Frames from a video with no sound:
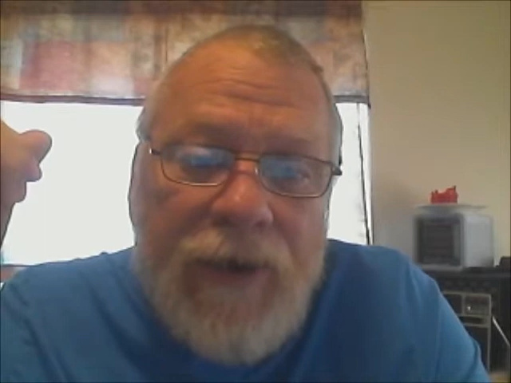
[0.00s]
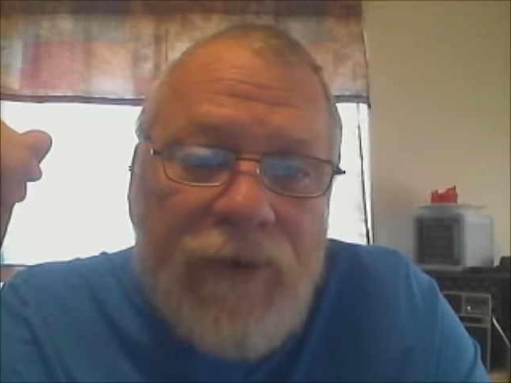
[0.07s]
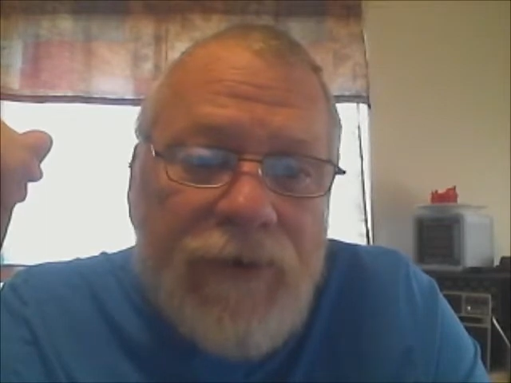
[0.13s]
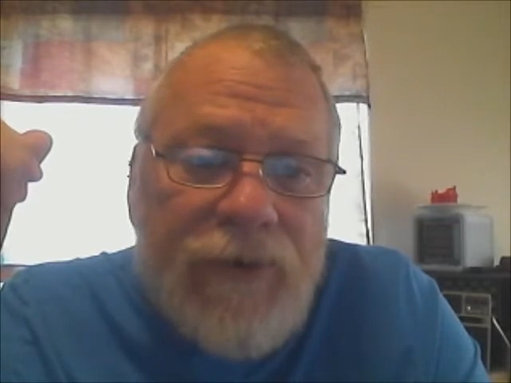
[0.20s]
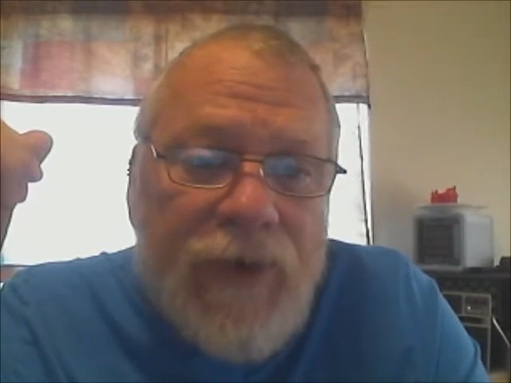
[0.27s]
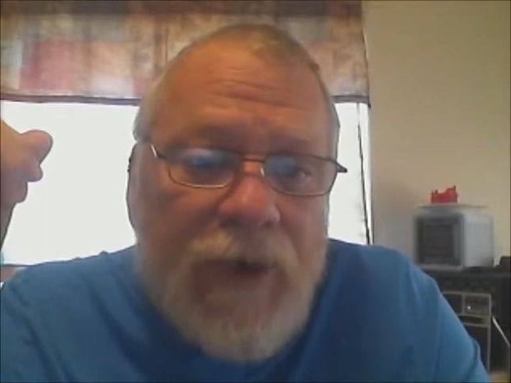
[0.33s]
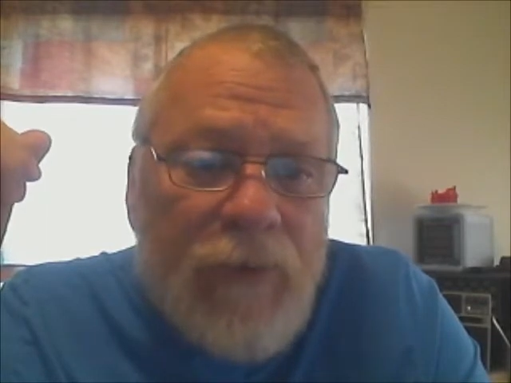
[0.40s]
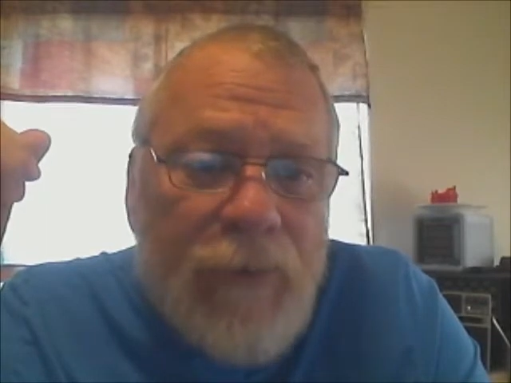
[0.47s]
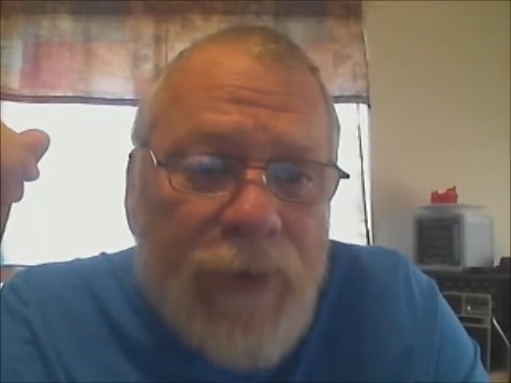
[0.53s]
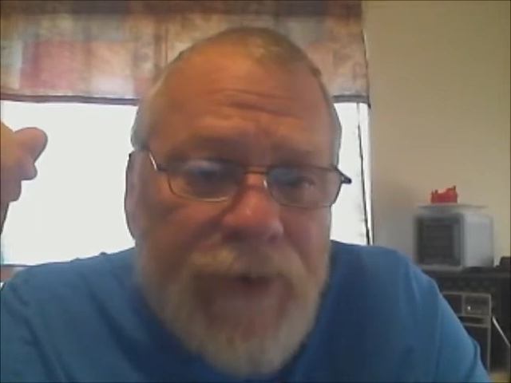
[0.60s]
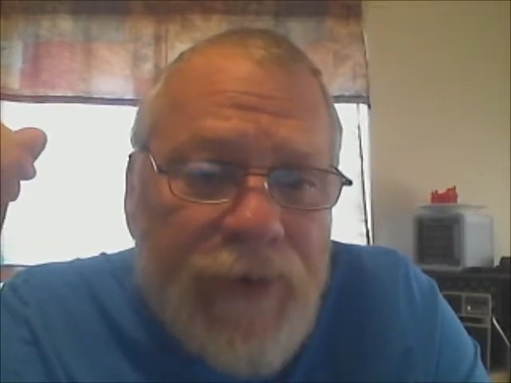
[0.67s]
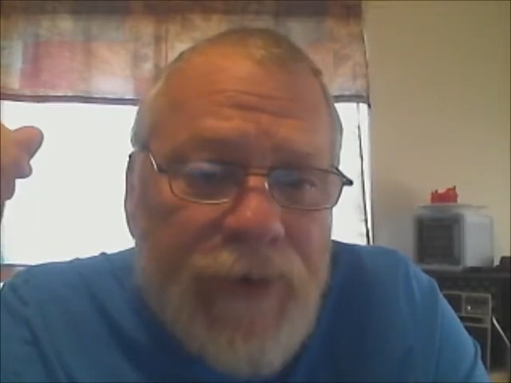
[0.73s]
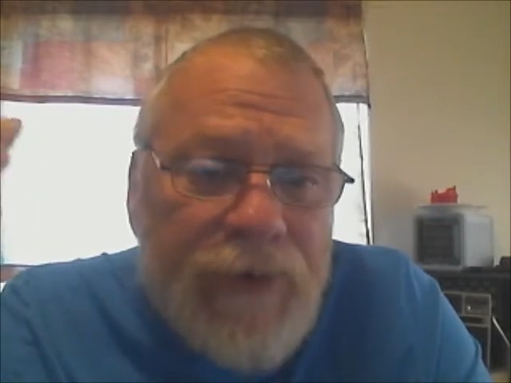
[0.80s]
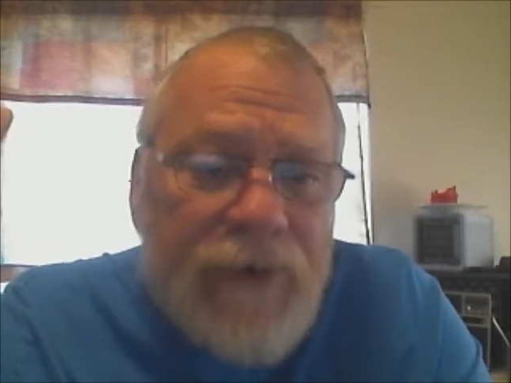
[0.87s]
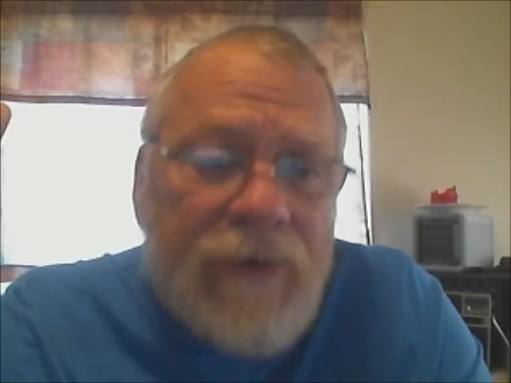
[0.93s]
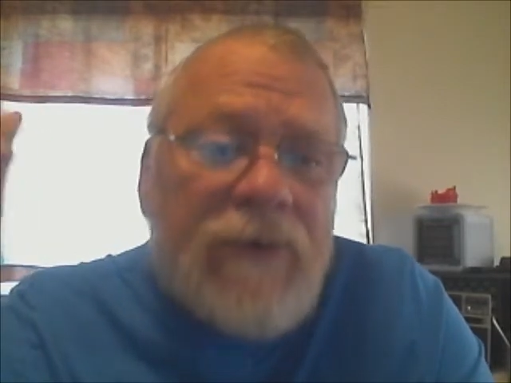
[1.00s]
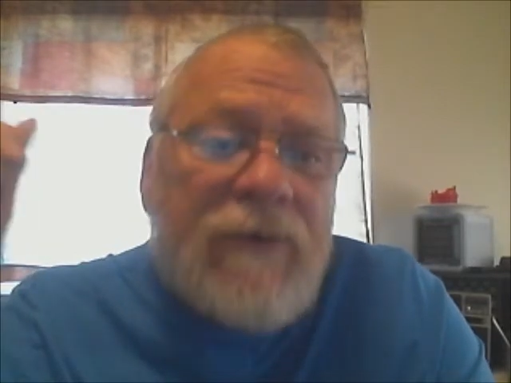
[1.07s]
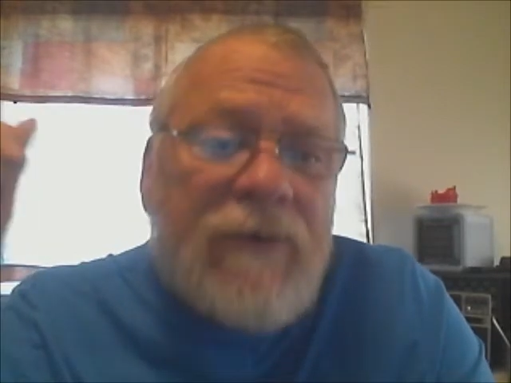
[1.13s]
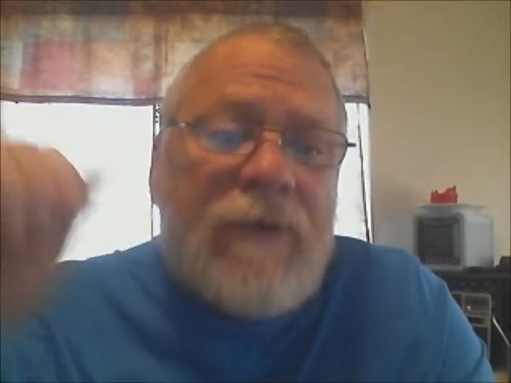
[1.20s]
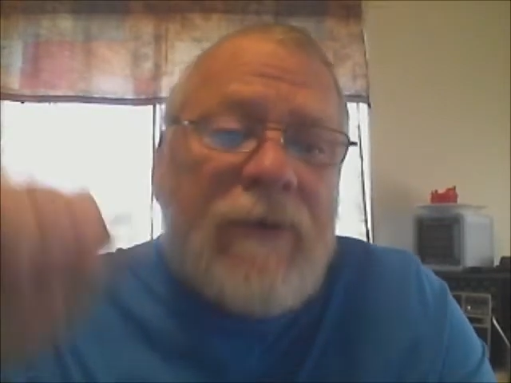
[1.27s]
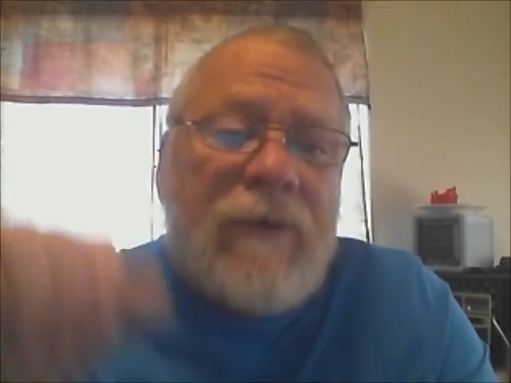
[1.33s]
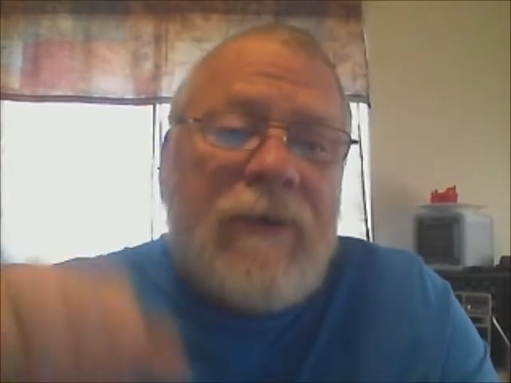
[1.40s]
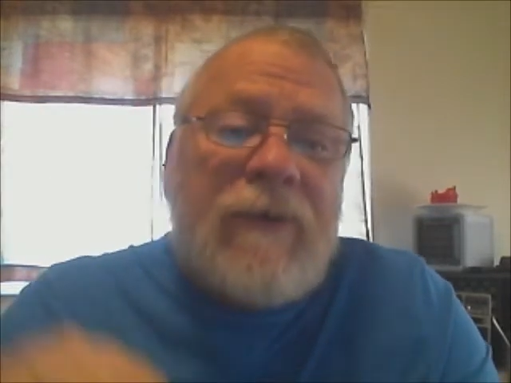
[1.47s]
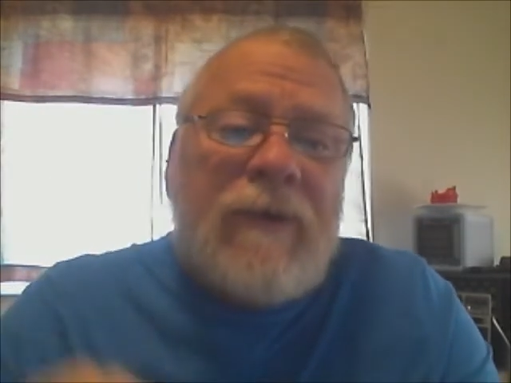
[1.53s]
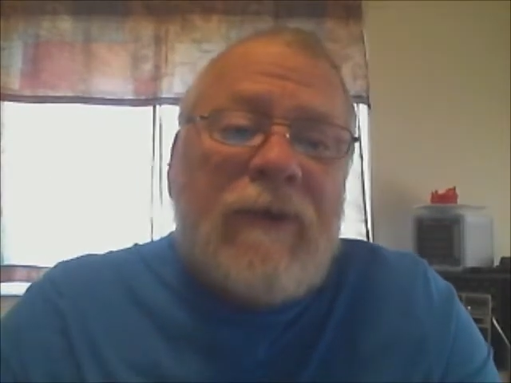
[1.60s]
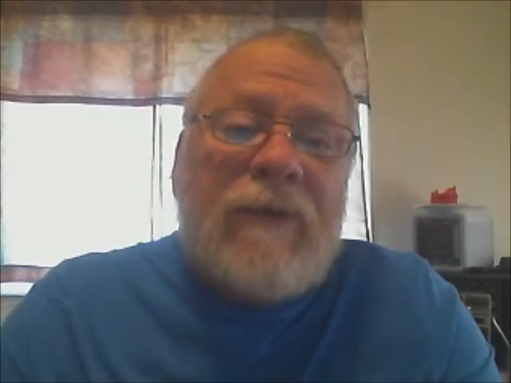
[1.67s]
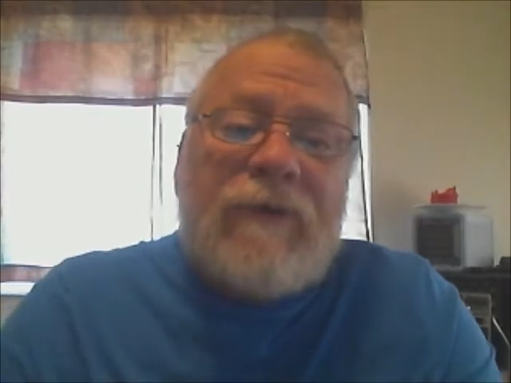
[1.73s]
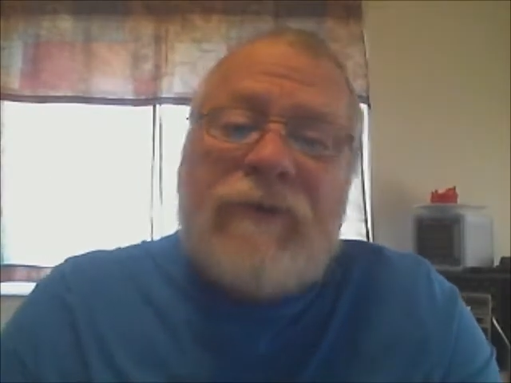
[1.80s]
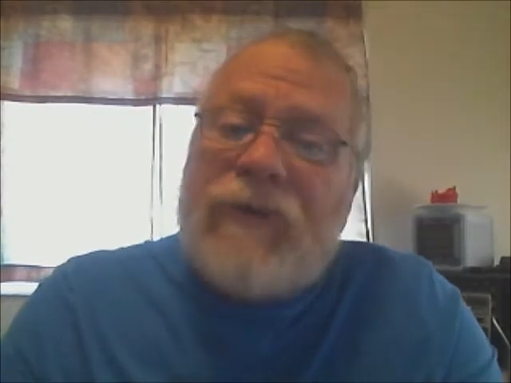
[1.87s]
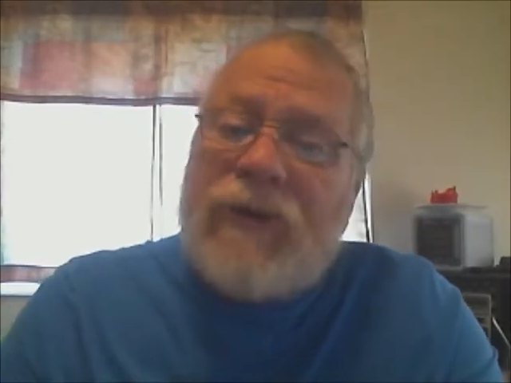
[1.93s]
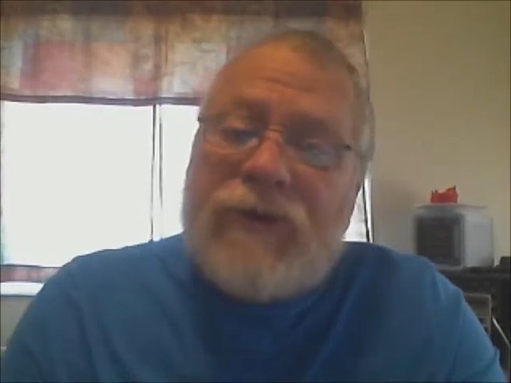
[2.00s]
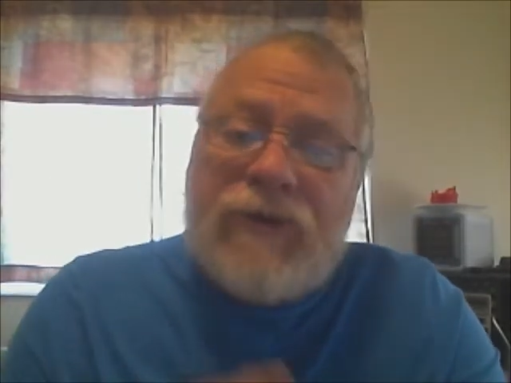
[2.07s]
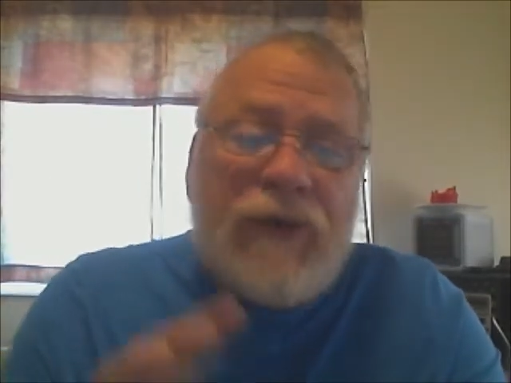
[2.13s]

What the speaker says: and gentlemen. Just